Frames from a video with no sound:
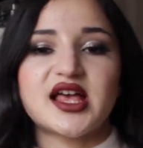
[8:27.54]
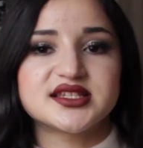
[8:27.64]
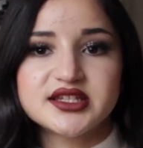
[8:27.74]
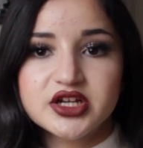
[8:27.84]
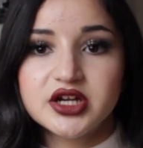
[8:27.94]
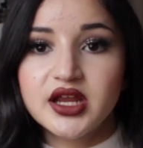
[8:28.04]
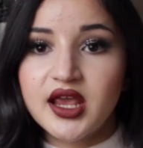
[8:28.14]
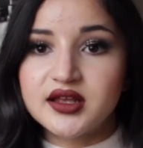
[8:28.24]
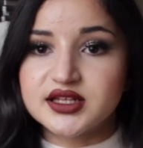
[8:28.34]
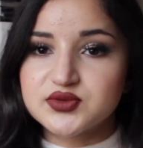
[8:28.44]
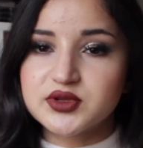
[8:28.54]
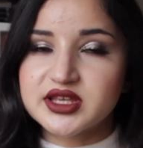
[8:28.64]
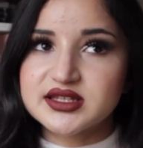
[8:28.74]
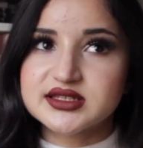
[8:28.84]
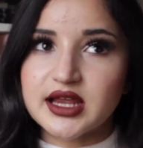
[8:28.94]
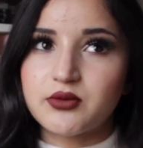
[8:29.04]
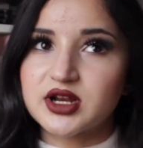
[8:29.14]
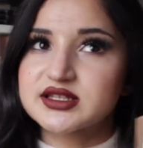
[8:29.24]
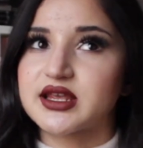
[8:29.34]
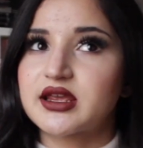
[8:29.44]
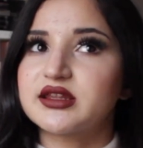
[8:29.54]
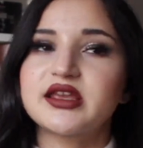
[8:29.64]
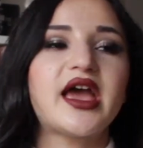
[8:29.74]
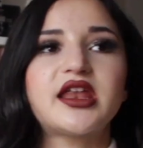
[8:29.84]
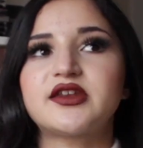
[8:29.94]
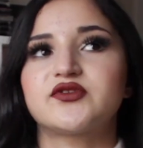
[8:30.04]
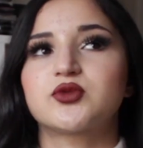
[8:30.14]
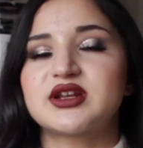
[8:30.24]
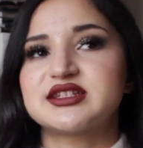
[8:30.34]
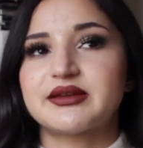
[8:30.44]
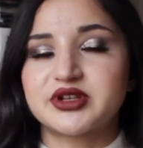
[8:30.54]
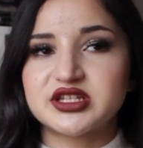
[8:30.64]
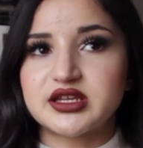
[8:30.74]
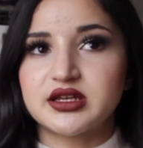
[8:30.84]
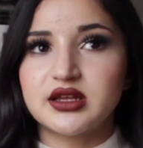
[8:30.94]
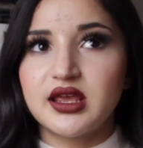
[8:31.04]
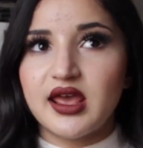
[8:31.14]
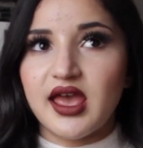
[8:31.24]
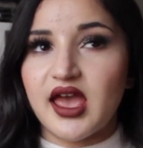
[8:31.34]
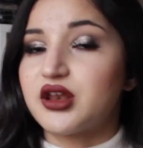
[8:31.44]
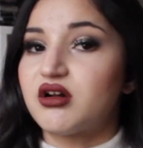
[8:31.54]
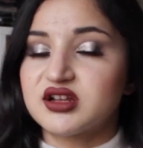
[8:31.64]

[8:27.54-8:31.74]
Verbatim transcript: last year. This released, I want to say, in the end of twenty seventeen, and